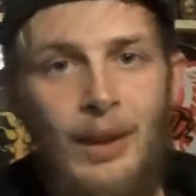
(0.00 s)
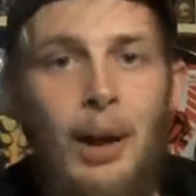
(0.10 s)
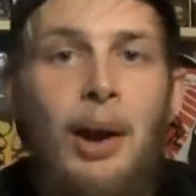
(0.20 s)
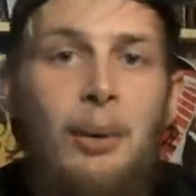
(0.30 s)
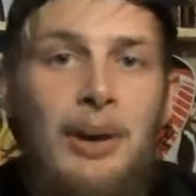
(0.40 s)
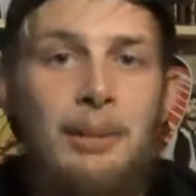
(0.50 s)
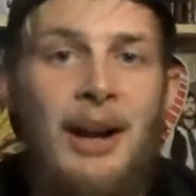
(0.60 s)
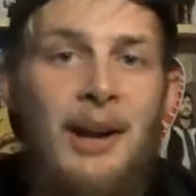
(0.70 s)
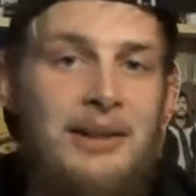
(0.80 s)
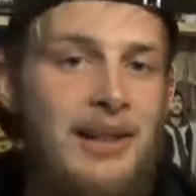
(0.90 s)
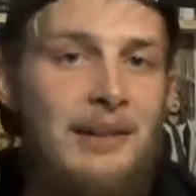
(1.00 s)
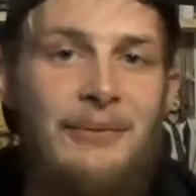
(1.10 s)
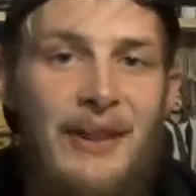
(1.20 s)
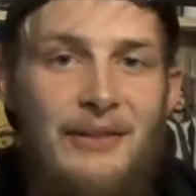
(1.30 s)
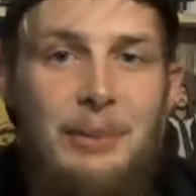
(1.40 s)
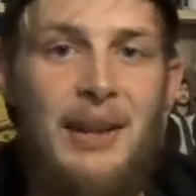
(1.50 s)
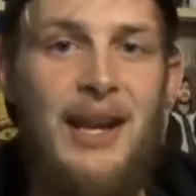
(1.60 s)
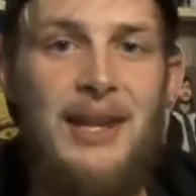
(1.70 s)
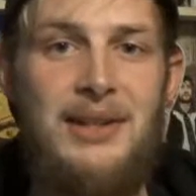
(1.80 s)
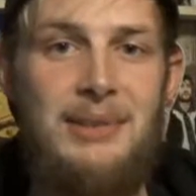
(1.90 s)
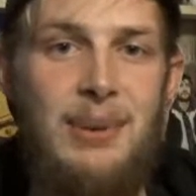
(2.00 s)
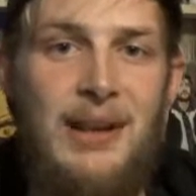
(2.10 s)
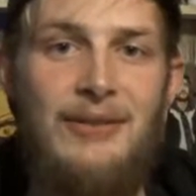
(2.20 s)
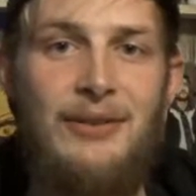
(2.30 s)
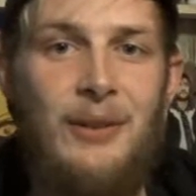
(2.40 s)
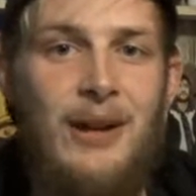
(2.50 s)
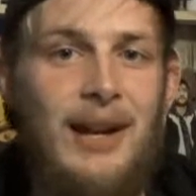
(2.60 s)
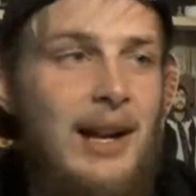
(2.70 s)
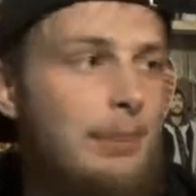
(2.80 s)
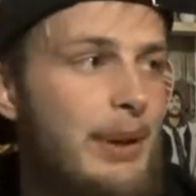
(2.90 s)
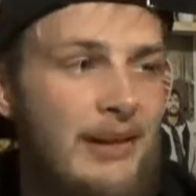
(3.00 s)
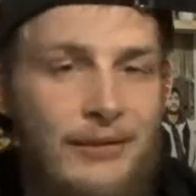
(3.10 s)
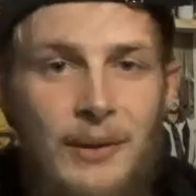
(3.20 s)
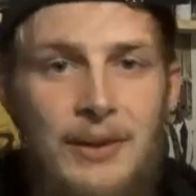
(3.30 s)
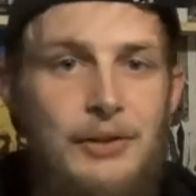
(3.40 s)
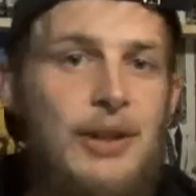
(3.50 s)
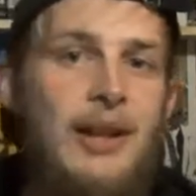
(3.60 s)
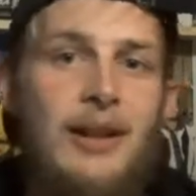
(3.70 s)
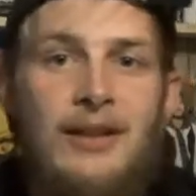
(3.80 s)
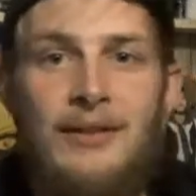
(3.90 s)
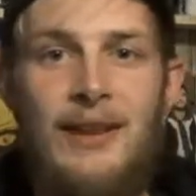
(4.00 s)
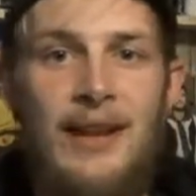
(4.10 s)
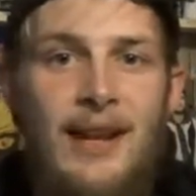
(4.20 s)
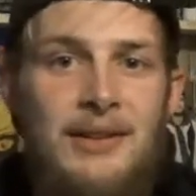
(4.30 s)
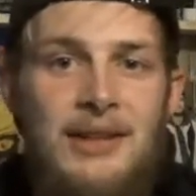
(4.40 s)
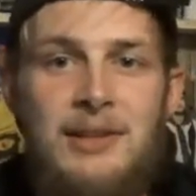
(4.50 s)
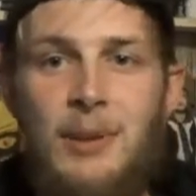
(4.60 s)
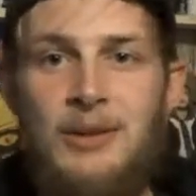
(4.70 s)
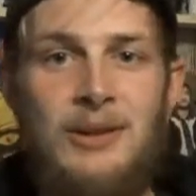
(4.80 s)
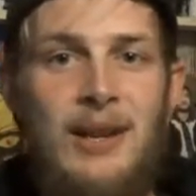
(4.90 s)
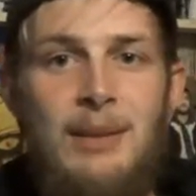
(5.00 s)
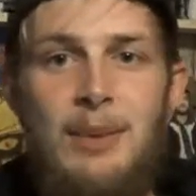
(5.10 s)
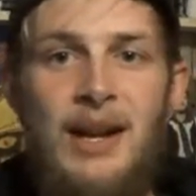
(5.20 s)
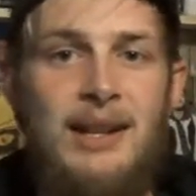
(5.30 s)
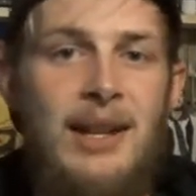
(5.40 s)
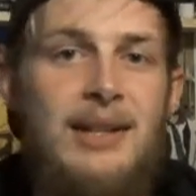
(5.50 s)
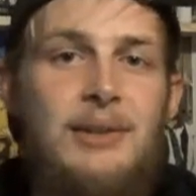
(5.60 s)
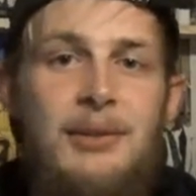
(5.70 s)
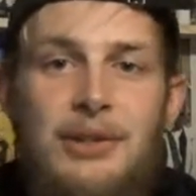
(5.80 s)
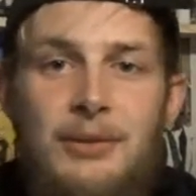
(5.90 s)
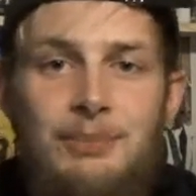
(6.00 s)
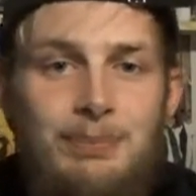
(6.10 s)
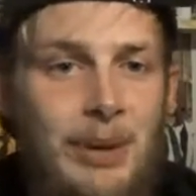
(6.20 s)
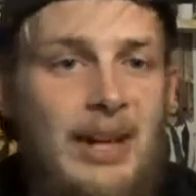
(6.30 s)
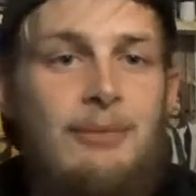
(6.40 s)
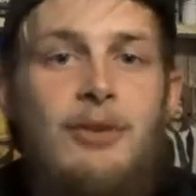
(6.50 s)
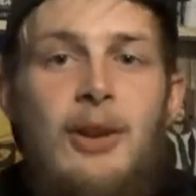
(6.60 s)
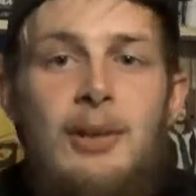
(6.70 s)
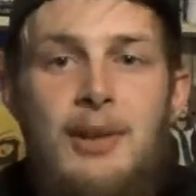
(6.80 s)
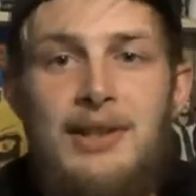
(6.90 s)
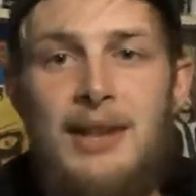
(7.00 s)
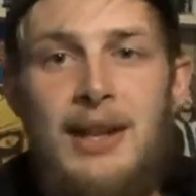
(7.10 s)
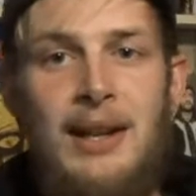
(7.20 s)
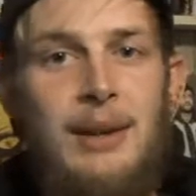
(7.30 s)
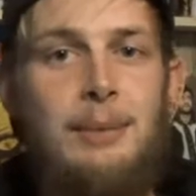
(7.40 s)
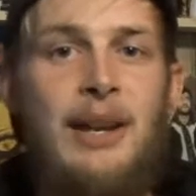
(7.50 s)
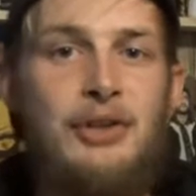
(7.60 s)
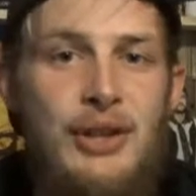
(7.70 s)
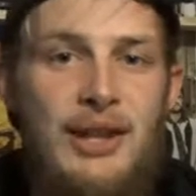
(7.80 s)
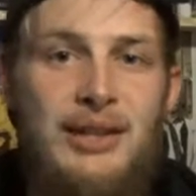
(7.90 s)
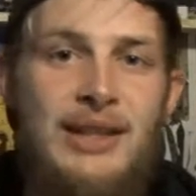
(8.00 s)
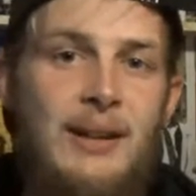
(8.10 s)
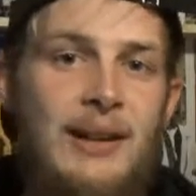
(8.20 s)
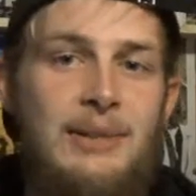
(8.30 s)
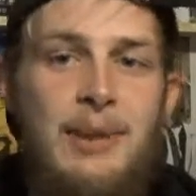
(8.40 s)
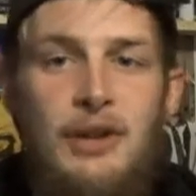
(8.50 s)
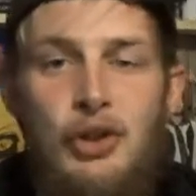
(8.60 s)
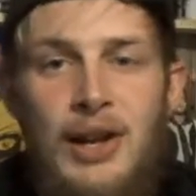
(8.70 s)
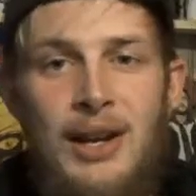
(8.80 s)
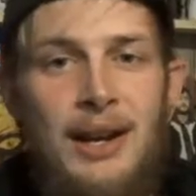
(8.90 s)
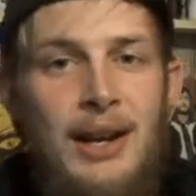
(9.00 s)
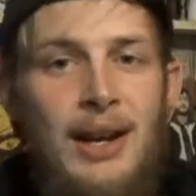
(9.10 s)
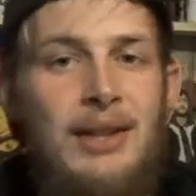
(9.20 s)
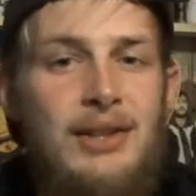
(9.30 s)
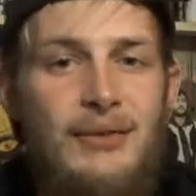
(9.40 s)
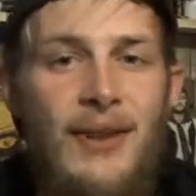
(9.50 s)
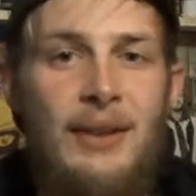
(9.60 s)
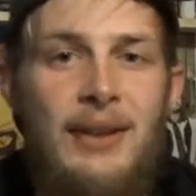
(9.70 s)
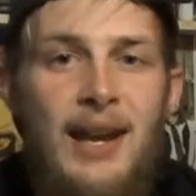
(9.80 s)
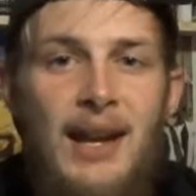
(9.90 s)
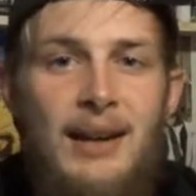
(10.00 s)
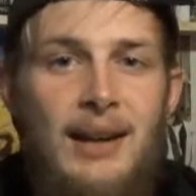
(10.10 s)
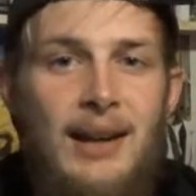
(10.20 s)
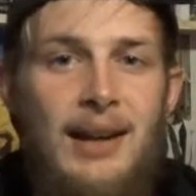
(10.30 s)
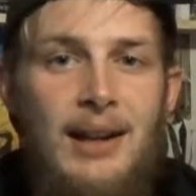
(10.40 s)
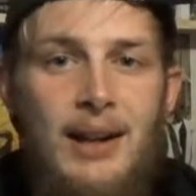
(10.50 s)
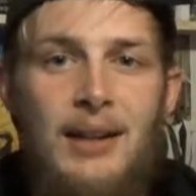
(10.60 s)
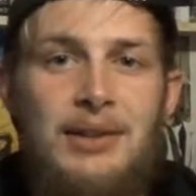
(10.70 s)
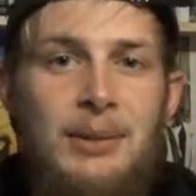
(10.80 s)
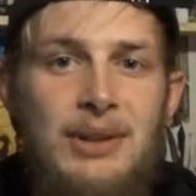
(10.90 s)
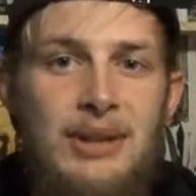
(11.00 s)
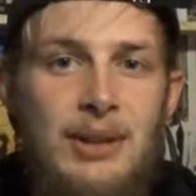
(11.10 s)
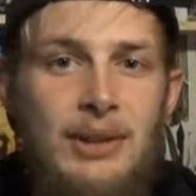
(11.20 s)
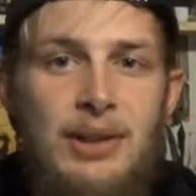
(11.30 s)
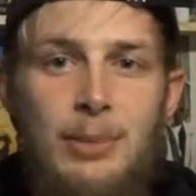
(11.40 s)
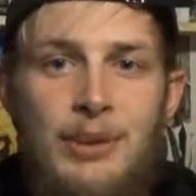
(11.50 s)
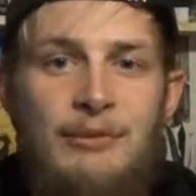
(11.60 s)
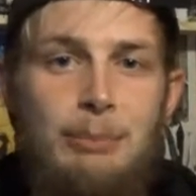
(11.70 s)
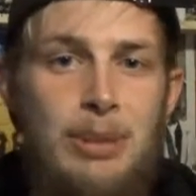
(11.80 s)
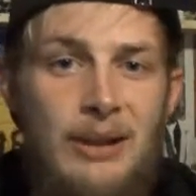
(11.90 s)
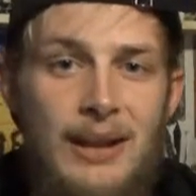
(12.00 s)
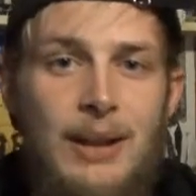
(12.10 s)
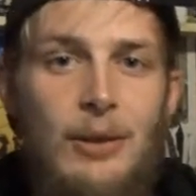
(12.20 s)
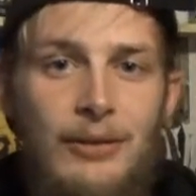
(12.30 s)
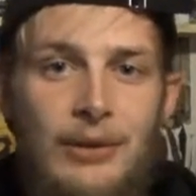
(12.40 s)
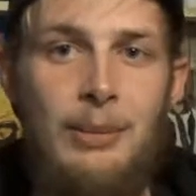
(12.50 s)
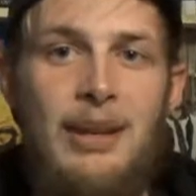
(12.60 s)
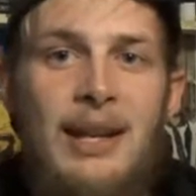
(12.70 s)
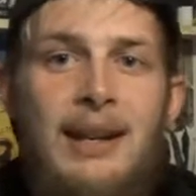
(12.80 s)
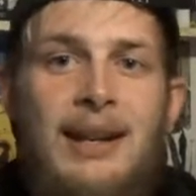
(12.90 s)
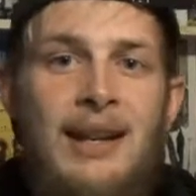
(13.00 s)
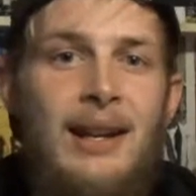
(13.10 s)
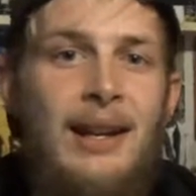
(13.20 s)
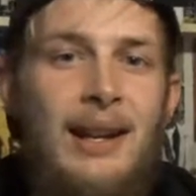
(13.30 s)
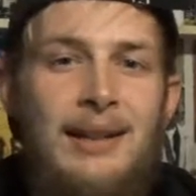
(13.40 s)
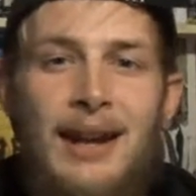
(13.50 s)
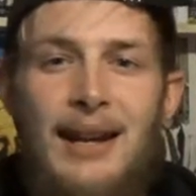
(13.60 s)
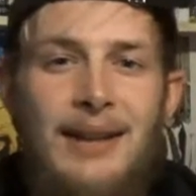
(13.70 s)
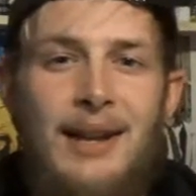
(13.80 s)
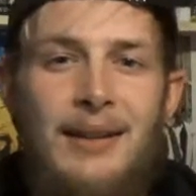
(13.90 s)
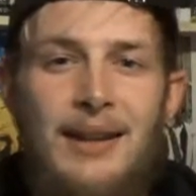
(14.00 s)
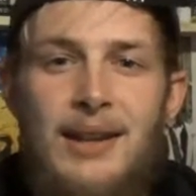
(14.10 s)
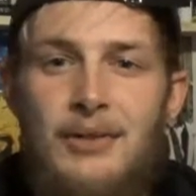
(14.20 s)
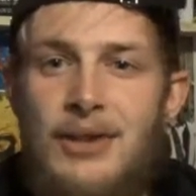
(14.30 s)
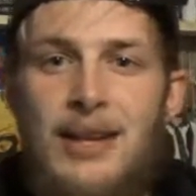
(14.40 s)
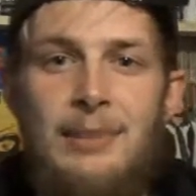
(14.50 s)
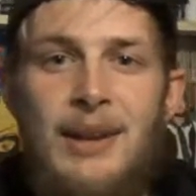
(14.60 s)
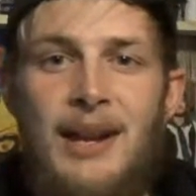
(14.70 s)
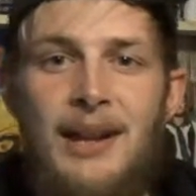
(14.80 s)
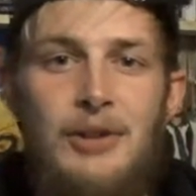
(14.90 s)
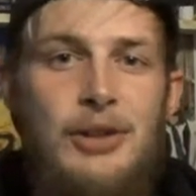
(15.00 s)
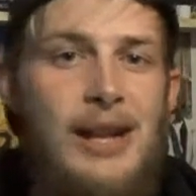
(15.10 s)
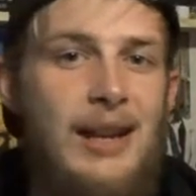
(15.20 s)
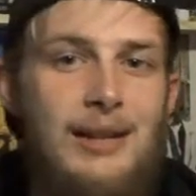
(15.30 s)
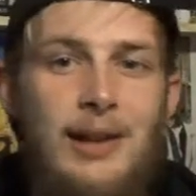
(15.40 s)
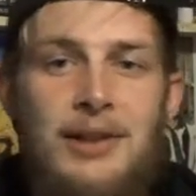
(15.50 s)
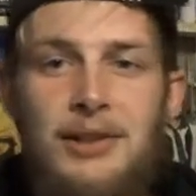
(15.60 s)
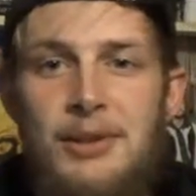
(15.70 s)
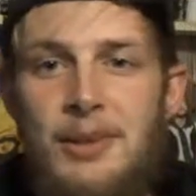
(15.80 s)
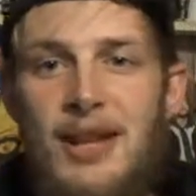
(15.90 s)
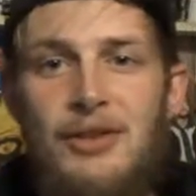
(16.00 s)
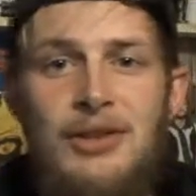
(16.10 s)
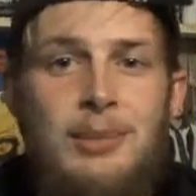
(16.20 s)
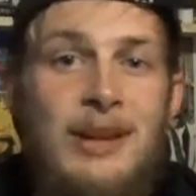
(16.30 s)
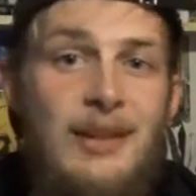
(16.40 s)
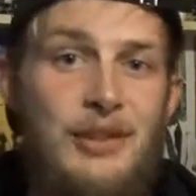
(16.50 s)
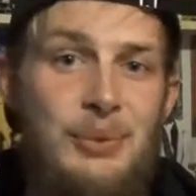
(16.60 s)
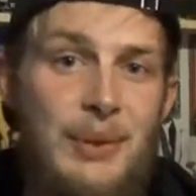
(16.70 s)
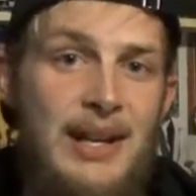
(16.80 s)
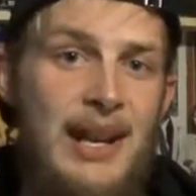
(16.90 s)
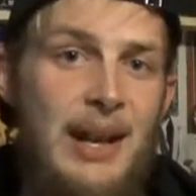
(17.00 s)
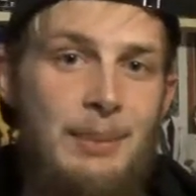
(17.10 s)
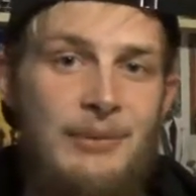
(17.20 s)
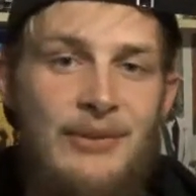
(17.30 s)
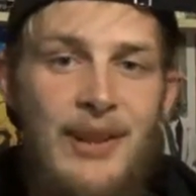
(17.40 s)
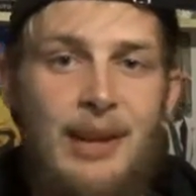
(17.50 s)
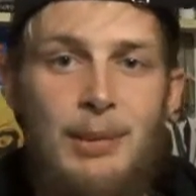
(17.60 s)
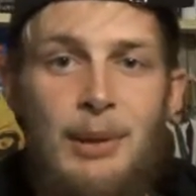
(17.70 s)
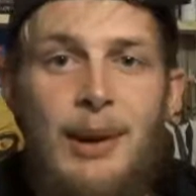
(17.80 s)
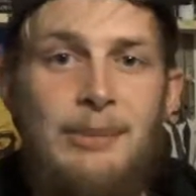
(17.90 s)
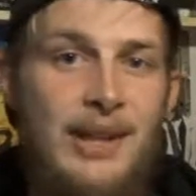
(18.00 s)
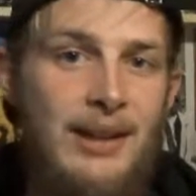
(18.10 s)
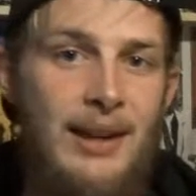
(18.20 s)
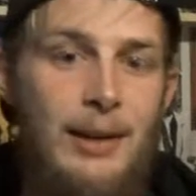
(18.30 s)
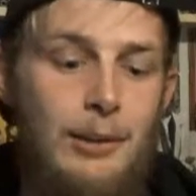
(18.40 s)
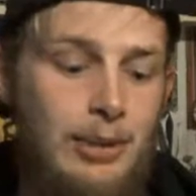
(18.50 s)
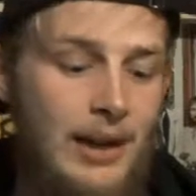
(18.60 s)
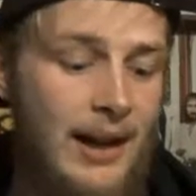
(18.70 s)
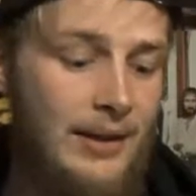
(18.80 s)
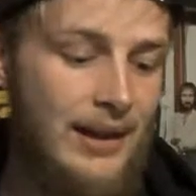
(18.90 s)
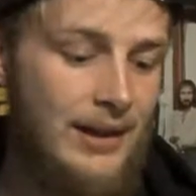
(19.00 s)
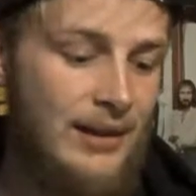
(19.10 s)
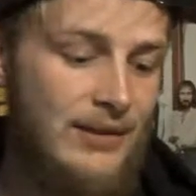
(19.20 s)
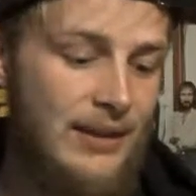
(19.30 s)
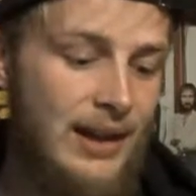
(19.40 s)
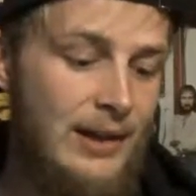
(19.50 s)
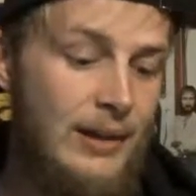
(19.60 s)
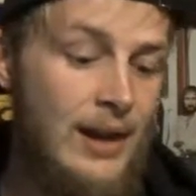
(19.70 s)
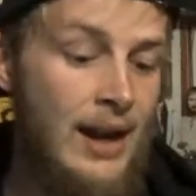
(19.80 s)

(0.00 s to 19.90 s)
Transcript: One of my all-time favorite bands is Pink Floyd. I got Pink Floyd shit all over the house. I smoked a lot of pot in high school, so Pink Floyd was my shit, still is my shit. I just felt that concert was a little too political me. I kind of think you should keep that kind of shit out of concerts, but that's just me. There's a recap up for that on my website that I will plug at the end of this video.